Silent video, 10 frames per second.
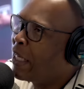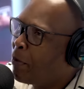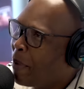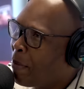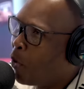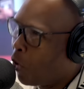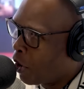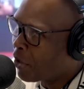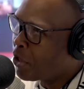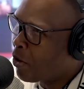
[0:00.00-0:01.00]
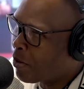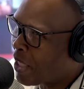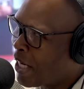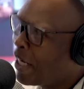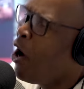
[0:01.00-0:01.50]
a little bit more. You know what
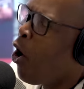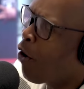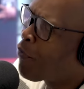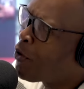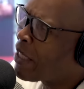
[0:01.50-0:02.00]
I'm saying? Or if you